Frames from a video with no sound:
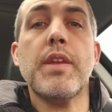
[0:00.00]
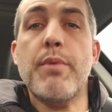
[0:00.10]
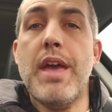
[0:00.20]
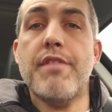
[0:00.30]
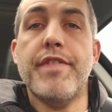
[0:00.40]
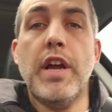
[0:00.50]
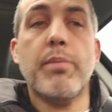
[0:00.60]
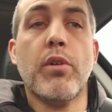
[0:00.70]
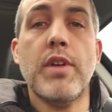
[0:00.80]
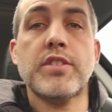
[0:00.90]
it would have very
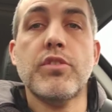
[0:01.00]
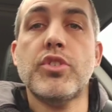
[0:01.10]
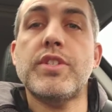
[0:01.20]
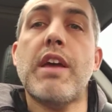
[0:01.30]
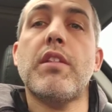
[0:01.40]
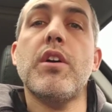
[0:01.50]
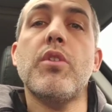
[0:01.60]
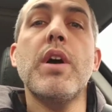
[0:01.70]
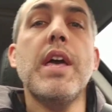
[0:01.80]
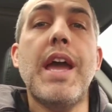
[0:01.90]
poor resolution down
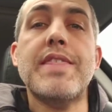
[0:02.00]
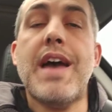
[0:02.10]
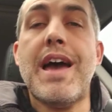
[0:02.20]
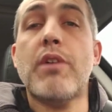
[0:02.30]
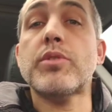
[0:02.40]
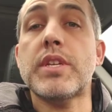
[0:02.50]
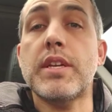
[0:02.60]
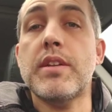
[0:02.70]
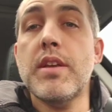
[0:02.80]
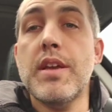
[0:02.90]
low, and the
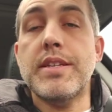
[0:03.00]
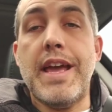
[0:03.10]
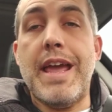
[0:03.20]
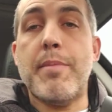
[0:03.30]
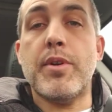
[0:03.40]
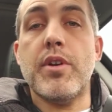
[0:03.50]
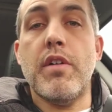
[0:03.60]
housing diameter